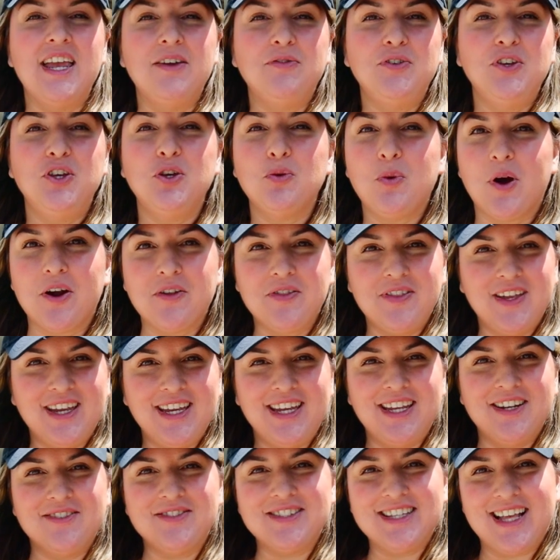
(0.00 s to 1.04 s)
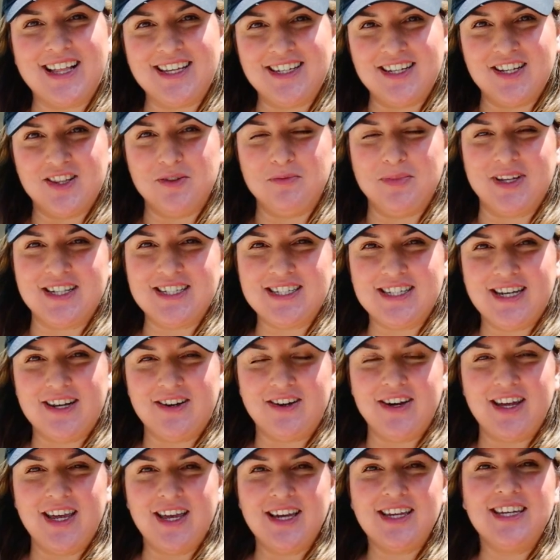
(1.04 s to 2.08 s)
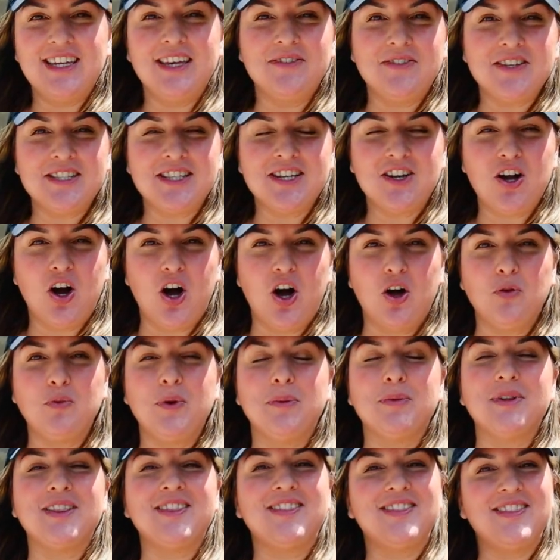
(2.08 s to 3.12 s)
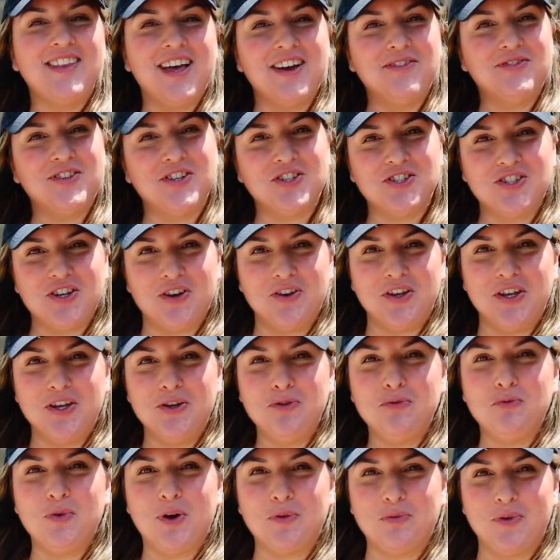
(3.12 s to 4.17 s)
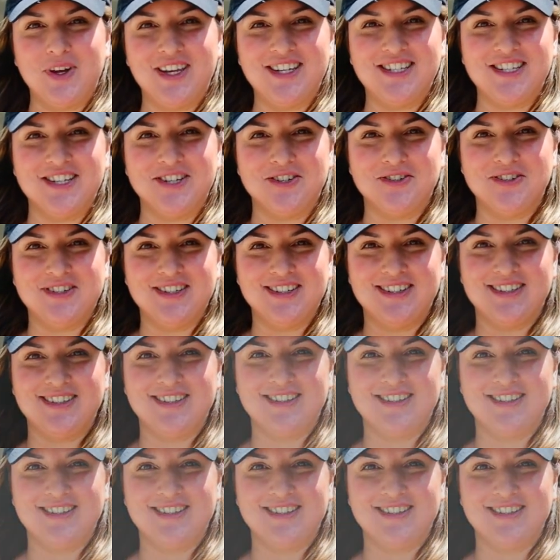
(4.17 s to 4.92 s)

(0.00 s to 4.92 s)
If you are thinking of selling in the Milton area, give us a call. We would love to show you what we do.